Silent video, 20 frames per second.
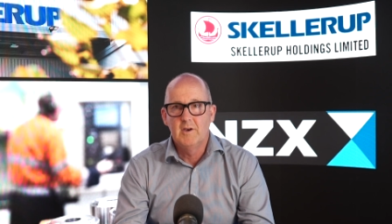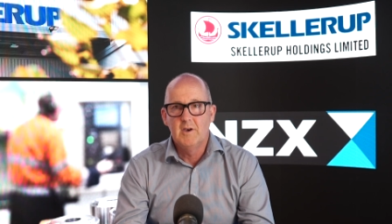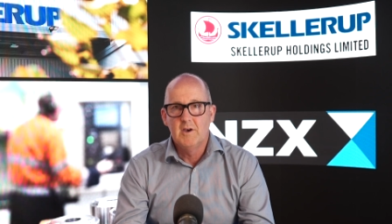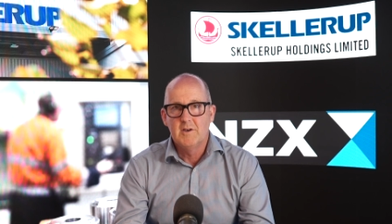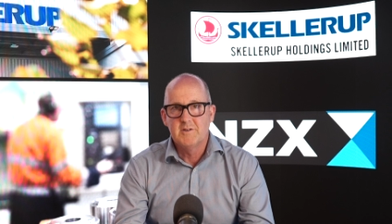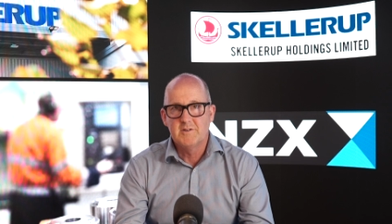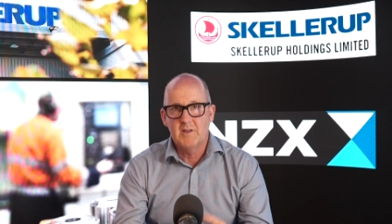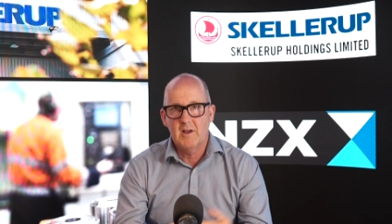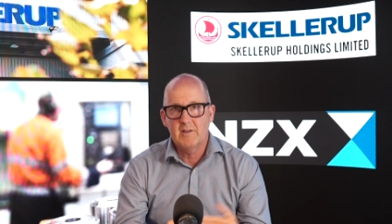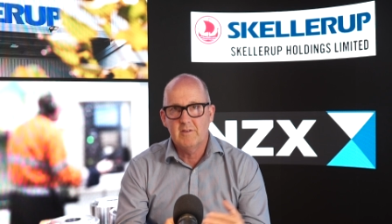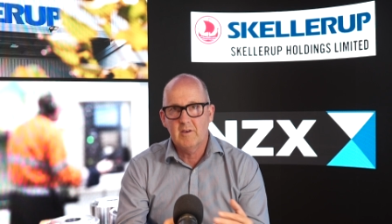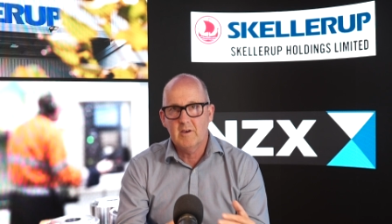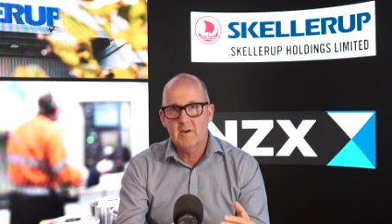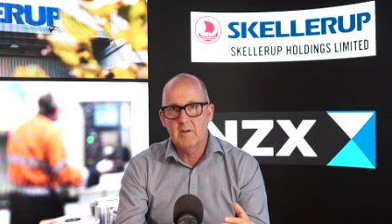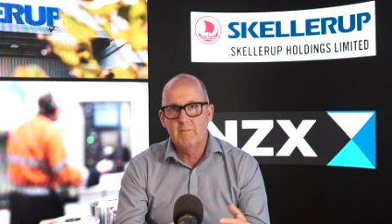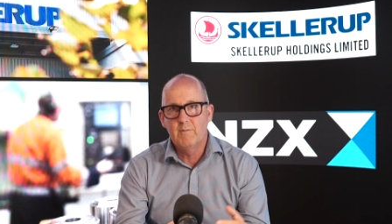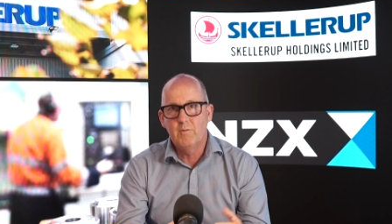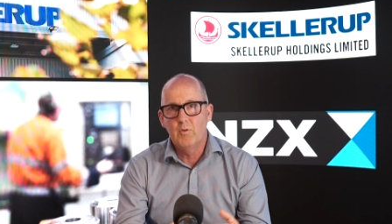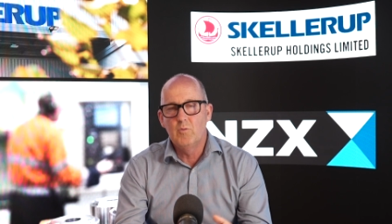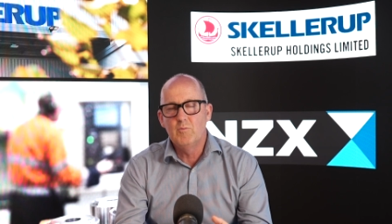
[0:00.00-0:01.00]
So that's the
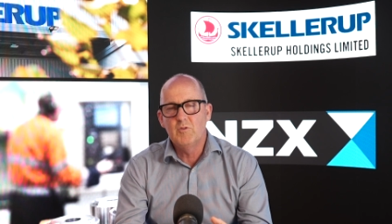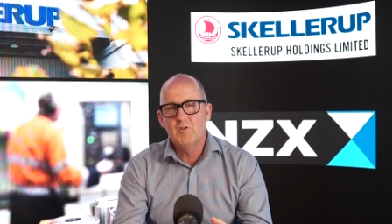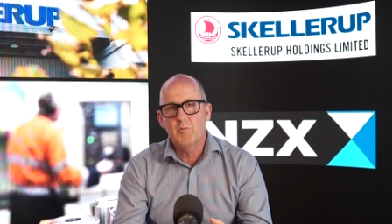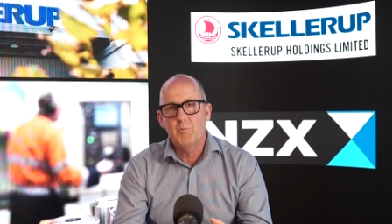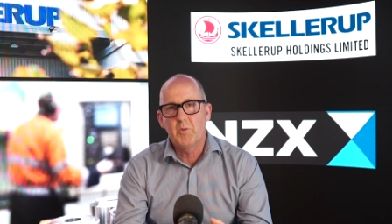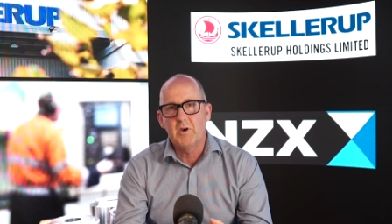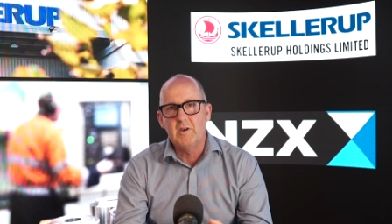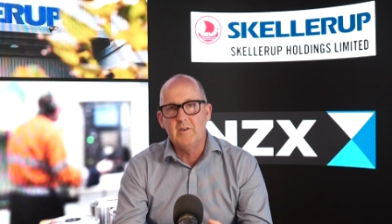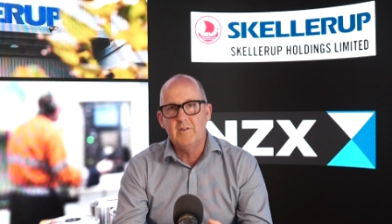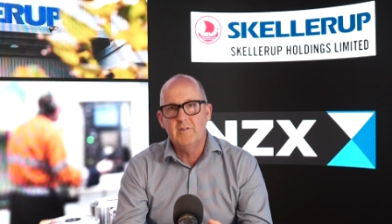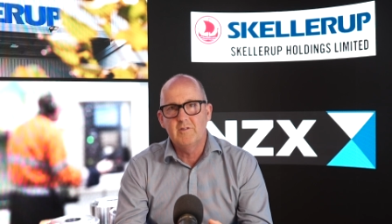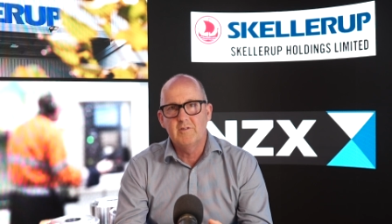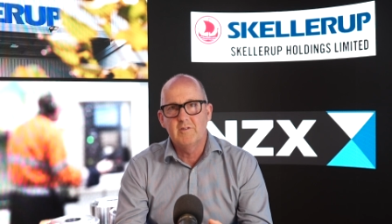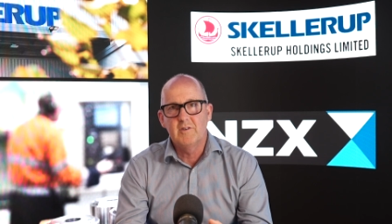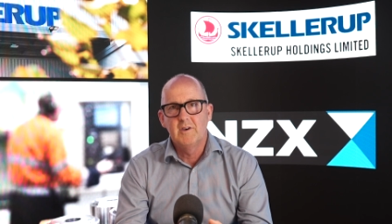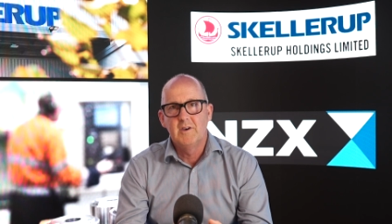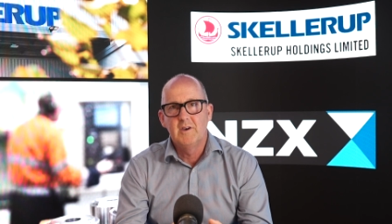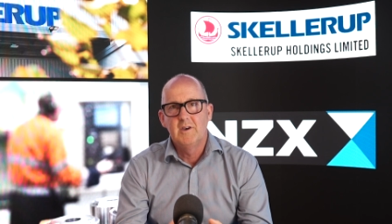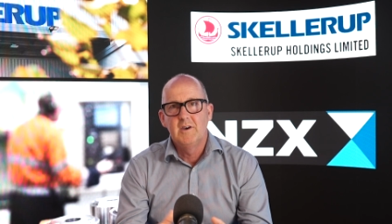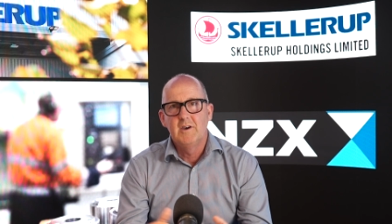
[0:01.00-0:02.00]
conformance piece.
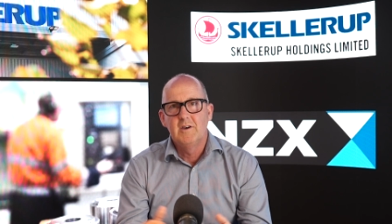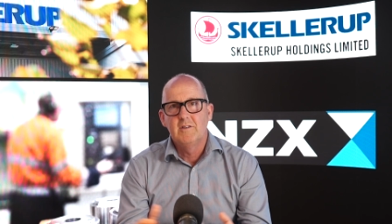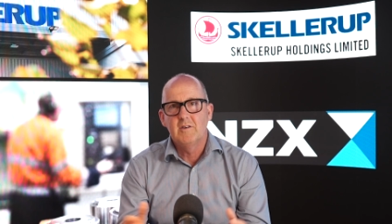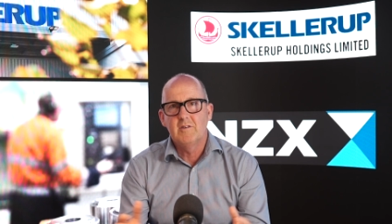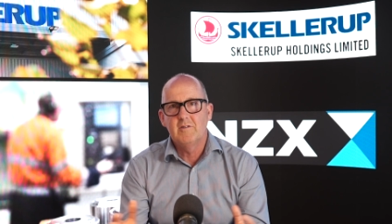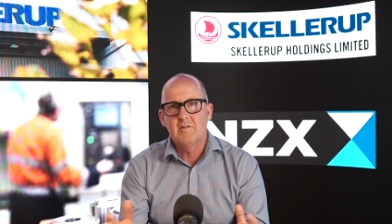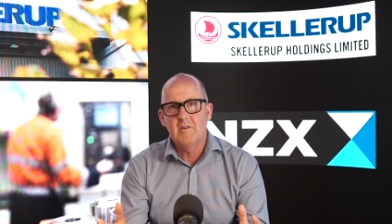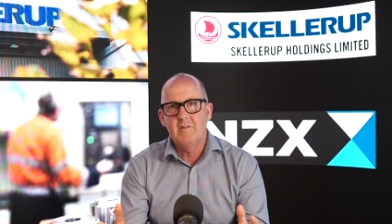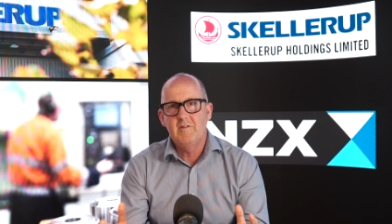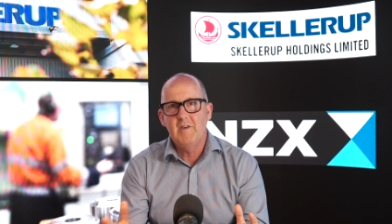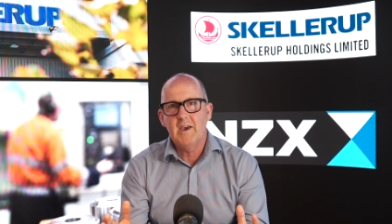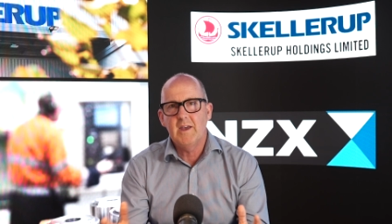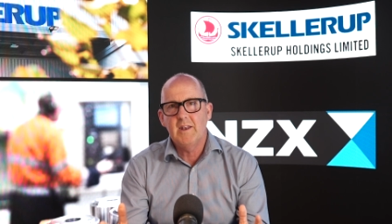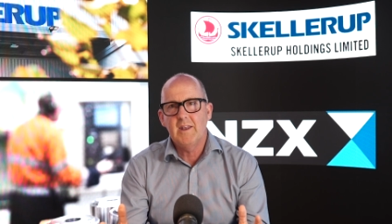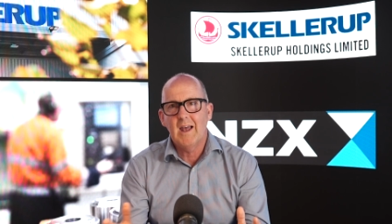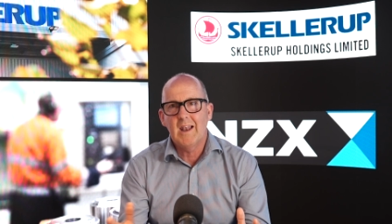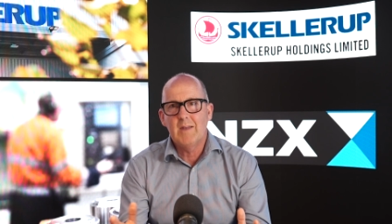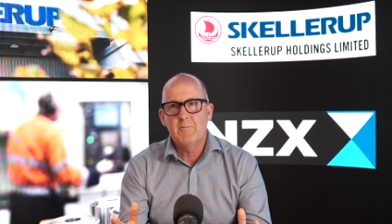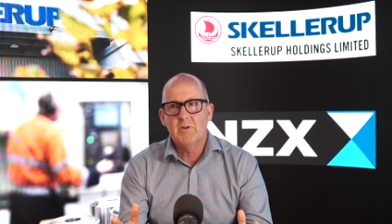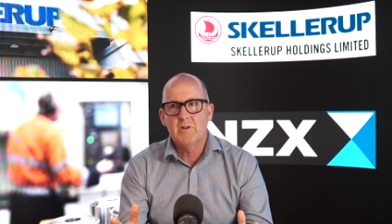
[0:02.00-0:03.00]
The second
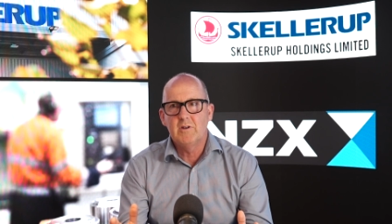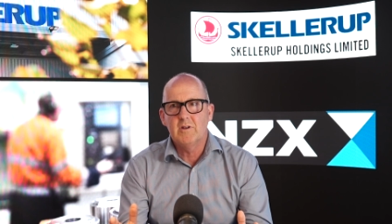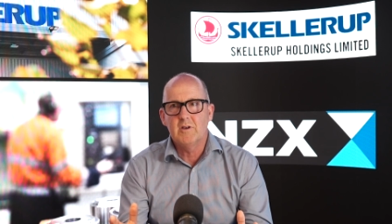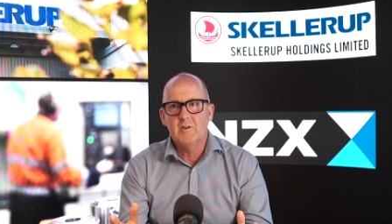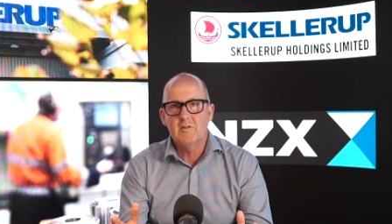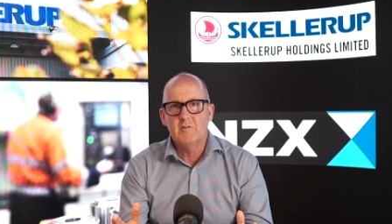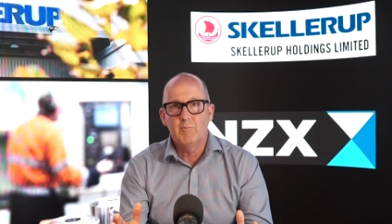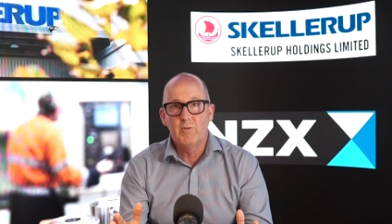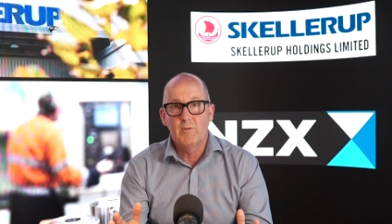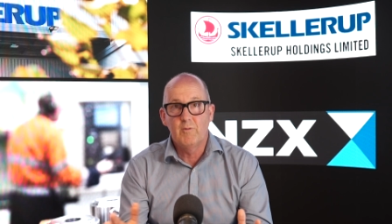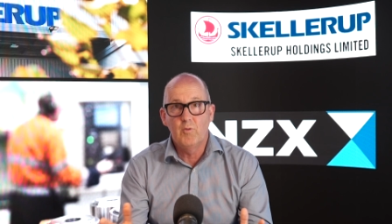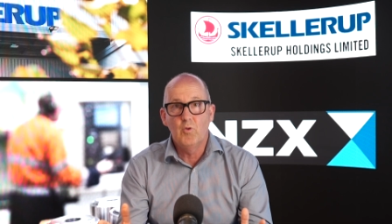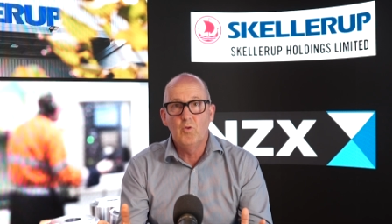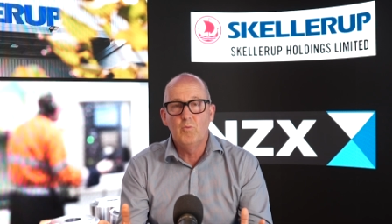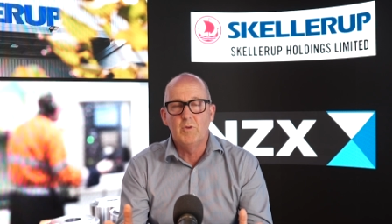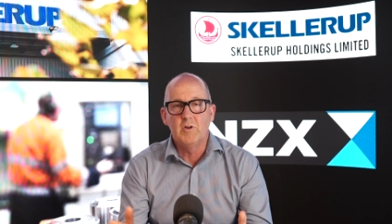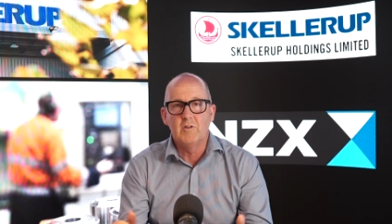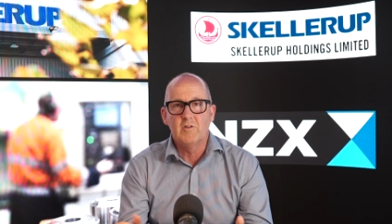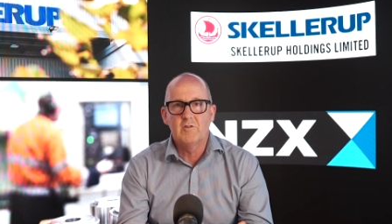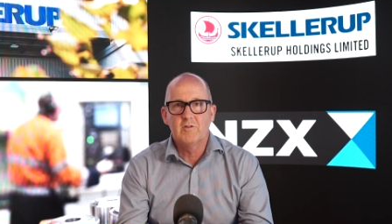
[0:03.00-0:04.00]
element is
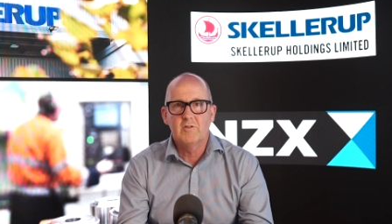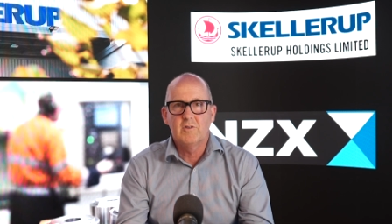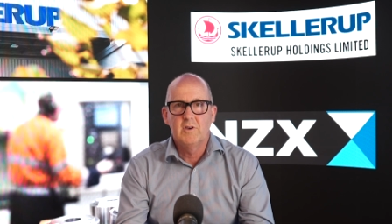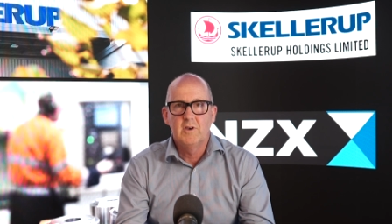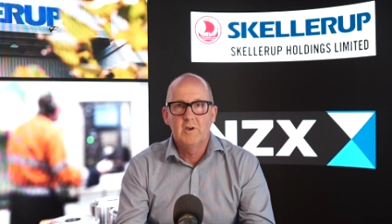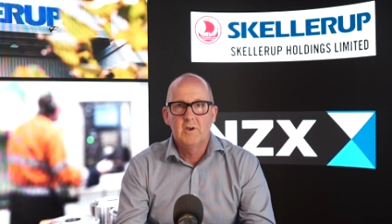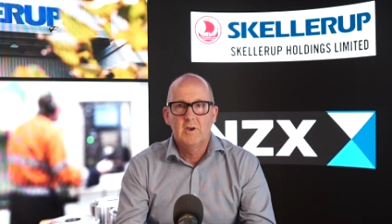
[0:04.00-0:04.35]
performance.